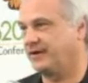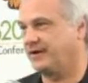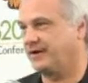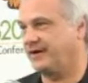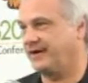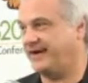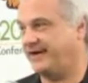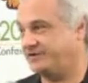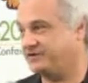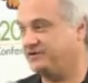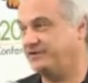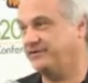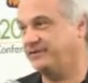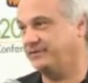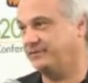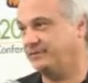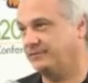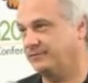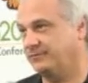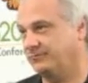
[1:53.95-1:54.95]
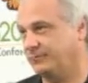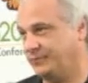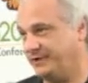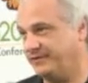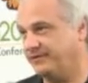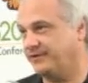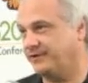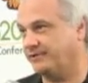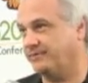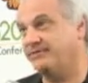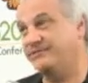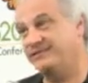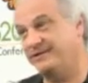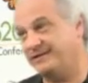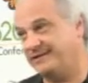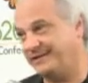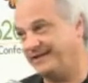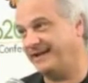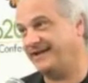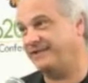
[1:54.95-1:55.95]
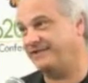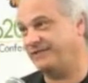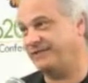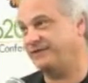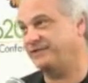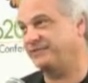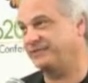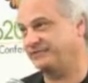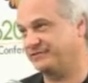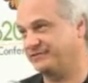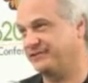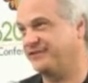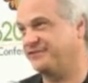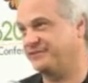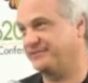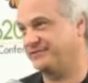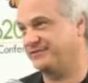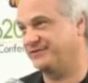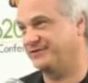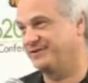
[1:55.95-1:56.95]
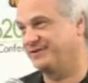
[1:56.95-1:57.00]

actually went there and did a landing on this glacier.